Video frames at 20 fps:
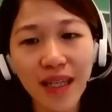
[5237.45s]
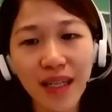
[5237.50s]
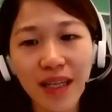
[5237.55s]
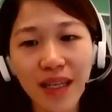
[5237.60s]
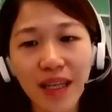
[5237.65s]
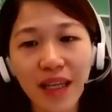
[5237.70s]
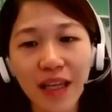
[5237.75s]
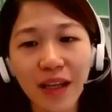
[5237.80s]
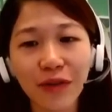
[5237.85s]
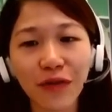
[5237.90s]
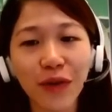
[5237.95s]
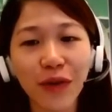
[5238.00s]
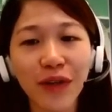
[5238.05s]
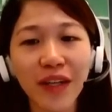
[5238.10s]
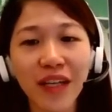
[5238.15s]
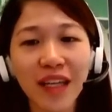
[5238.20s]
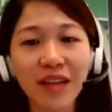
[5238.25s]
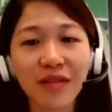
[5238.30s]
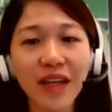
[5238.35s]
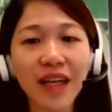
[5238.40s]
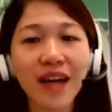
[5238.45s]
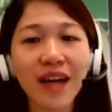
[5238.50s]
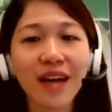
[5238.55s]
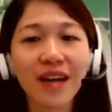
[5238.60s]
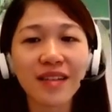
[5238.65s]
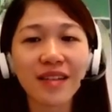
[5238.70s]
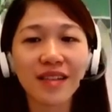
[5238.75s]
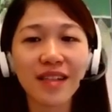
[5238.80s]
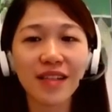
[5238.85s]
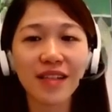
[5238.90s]
EE for giving
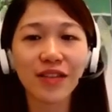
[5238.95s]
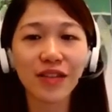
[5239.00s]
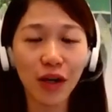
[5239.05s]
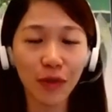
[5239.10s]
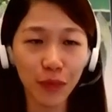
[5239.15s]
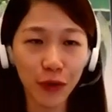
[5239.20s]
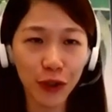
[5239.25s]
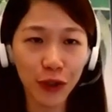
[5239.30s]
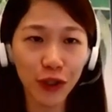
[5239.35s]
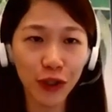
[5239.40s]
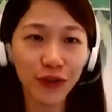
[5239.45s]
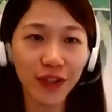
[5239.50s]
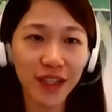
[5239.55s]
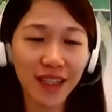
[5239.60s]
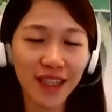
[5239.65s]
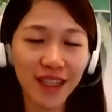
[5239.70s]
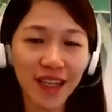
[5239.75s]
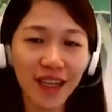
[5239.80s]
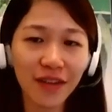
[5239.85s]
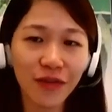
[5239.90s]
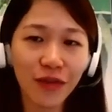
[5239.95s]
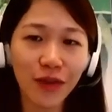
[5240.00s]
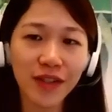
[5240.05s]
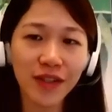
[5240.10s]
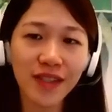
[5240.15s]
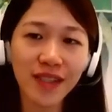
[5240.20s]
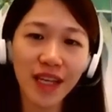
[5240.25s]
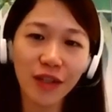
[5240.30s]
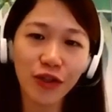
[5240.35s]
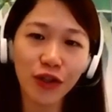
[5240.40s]
us this opportunity for
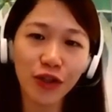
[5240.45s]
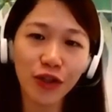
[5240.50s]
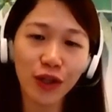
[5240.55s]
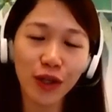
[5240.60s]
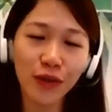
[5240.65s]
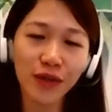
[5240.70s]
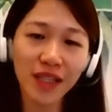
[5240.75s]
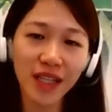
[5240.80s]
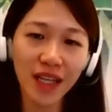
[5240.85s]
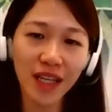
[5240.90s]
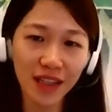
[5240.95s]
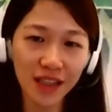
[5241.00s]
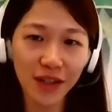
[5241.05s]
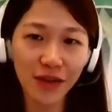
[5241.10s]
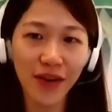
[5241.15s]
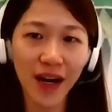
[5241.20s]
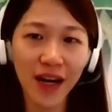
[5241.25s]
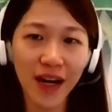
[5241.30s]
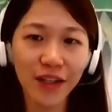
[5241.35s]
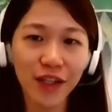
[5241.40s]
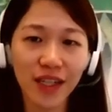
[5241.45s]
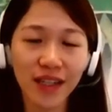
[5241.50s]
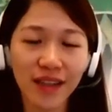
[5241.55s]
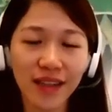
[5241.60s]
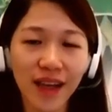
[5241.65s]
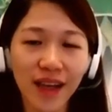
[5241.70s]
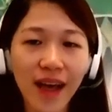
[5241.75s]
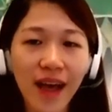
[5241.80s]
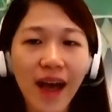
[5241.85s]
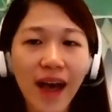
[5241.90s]
such close interaction